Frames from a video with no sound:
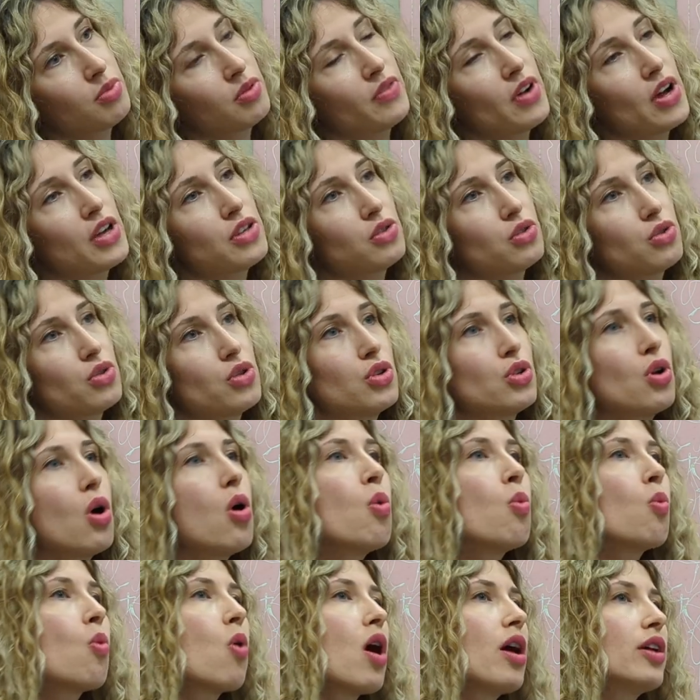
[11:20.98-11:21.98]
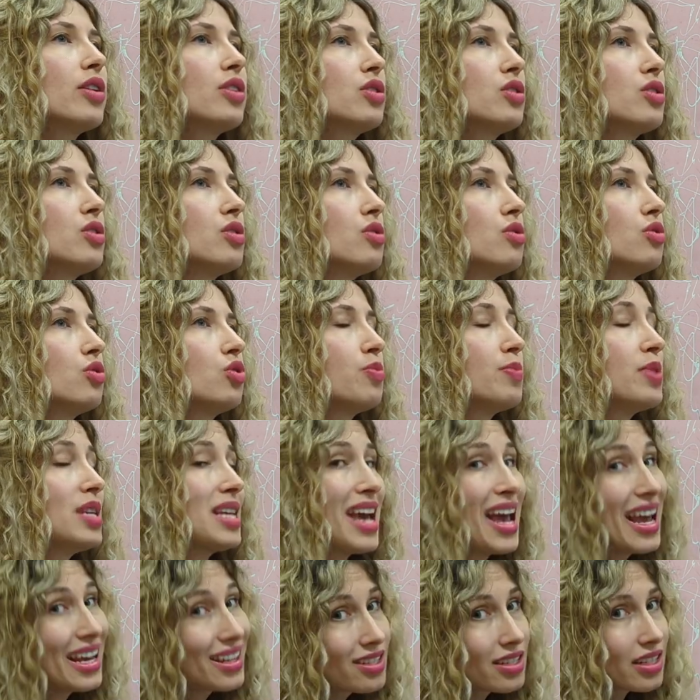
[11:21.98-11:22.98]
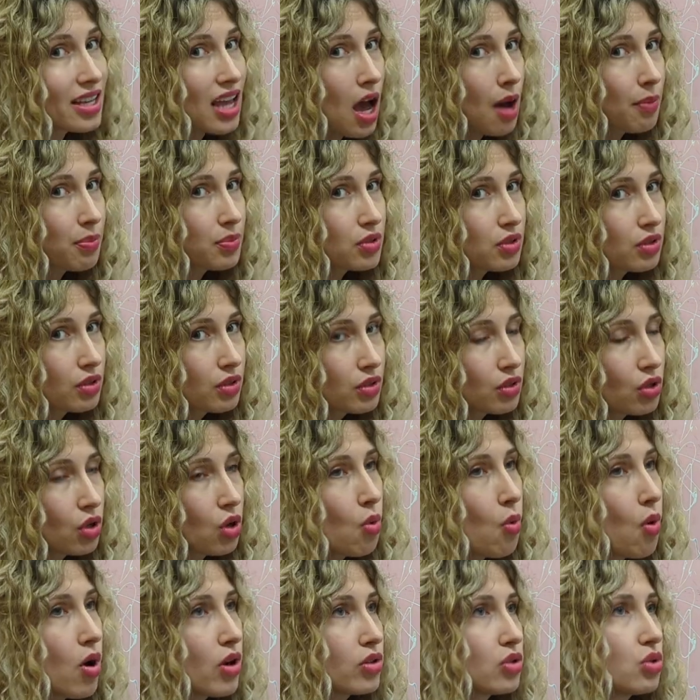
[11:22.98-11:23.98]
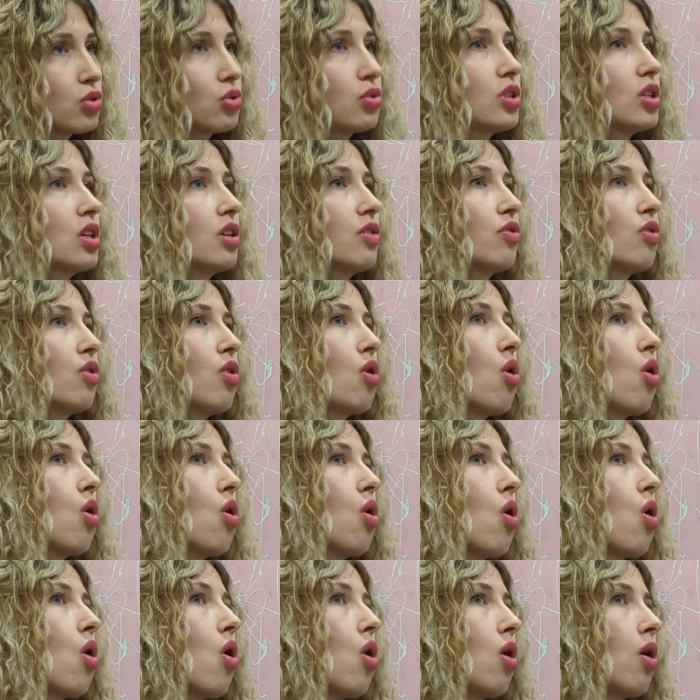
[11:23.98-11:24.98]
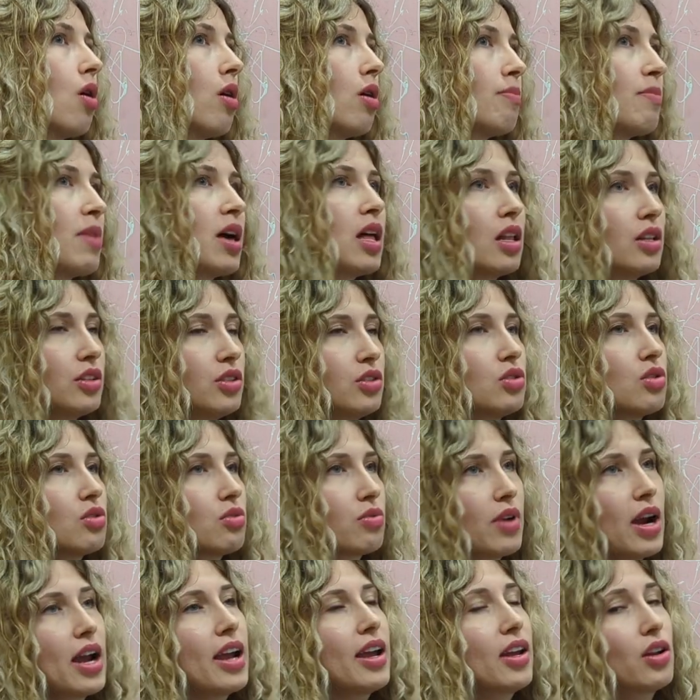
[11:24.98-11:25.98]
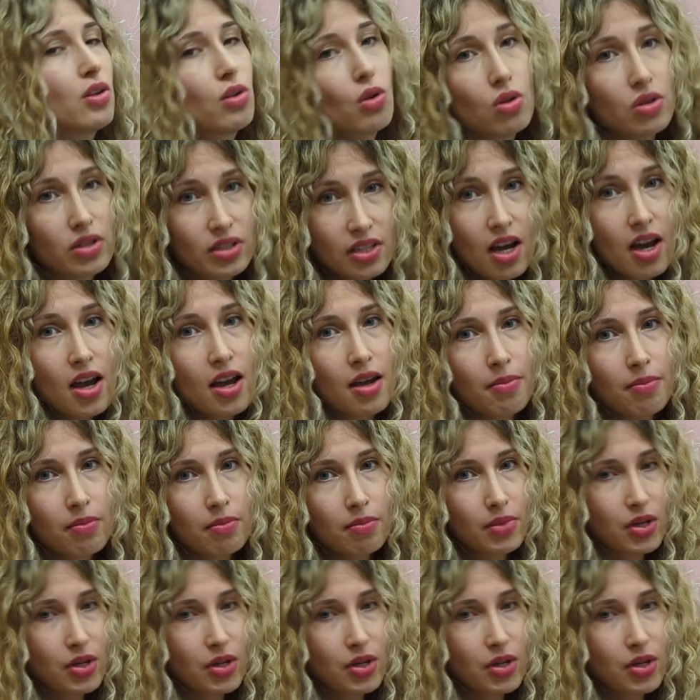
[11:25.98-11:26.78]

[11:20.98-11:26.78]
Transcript: improviser, you don't want to be handicapped. You don't want to give melody to the right hand all the time